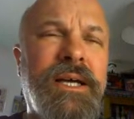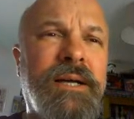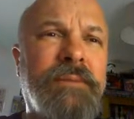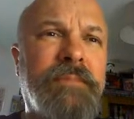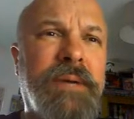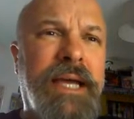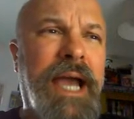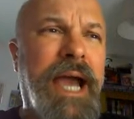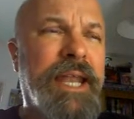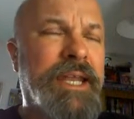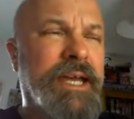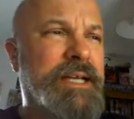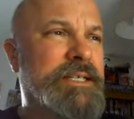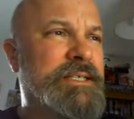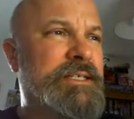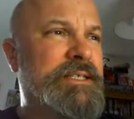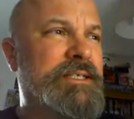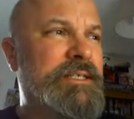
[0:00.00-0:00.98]

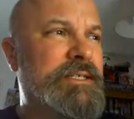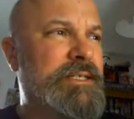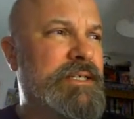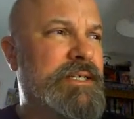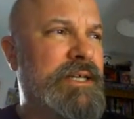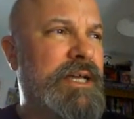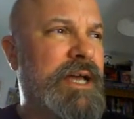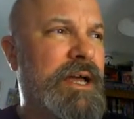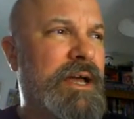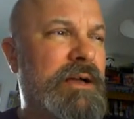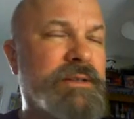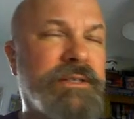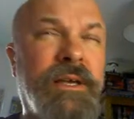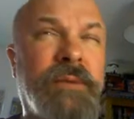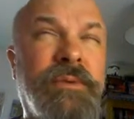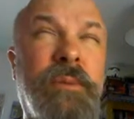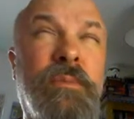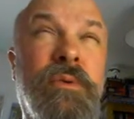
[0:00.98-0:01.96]
mechanics. Uh,
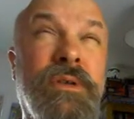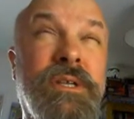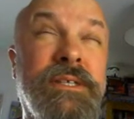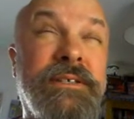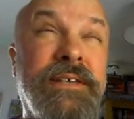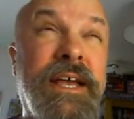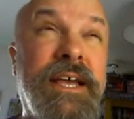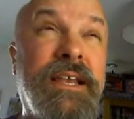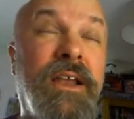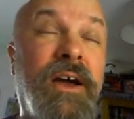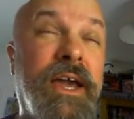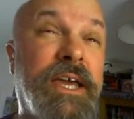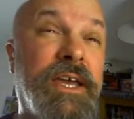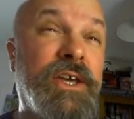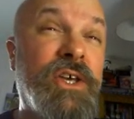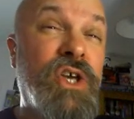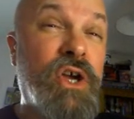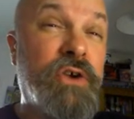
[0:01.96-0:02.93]
some people say like
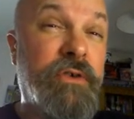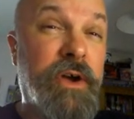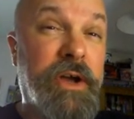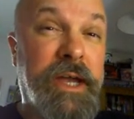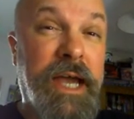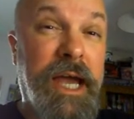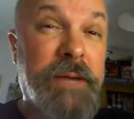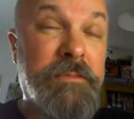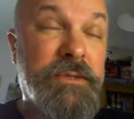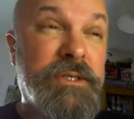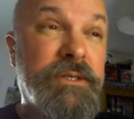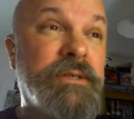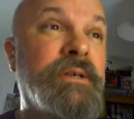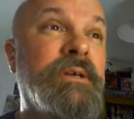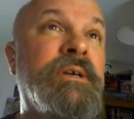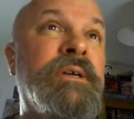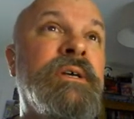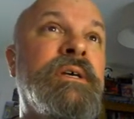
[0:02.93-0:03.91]
Euro games.
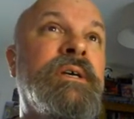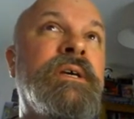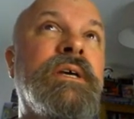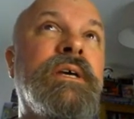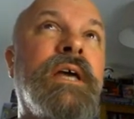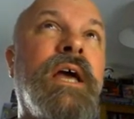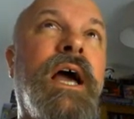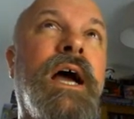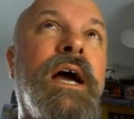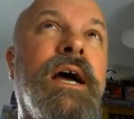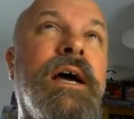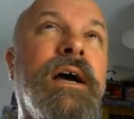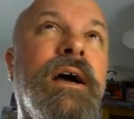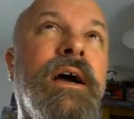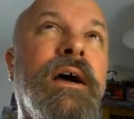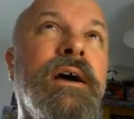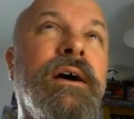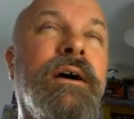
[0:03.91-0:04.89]

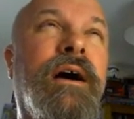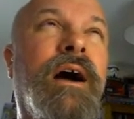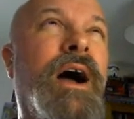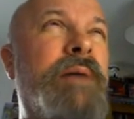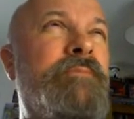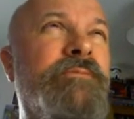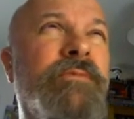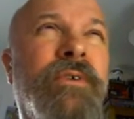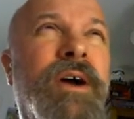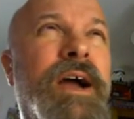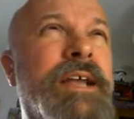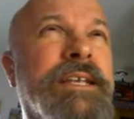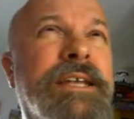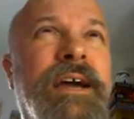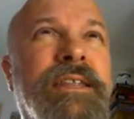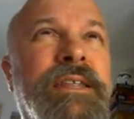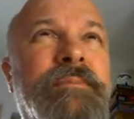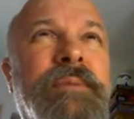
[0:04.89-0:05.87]
Uh, I'm right
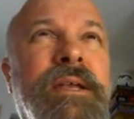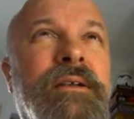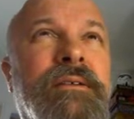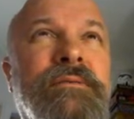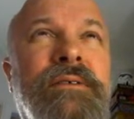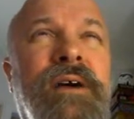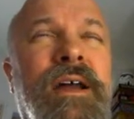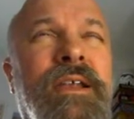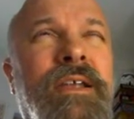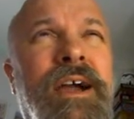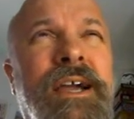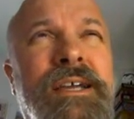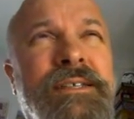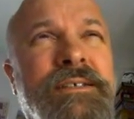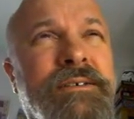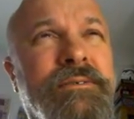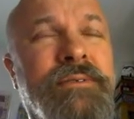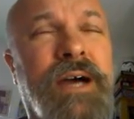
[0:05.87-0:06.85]
down the middle. I like
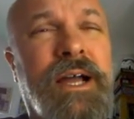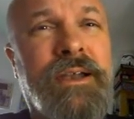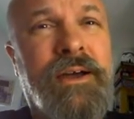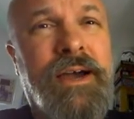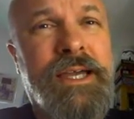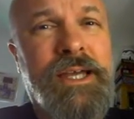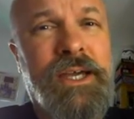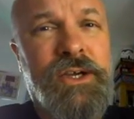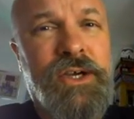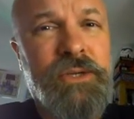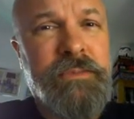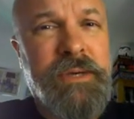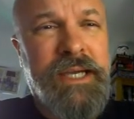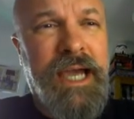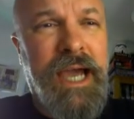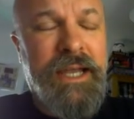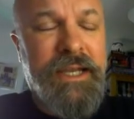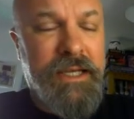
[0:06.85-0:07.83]
I like a good
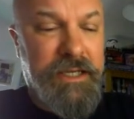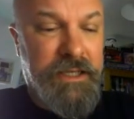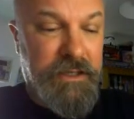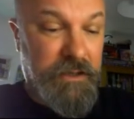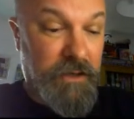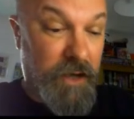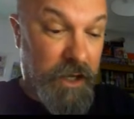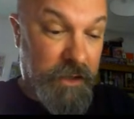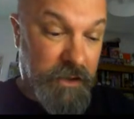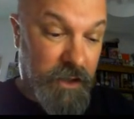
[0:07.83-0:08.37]
mechanic, like the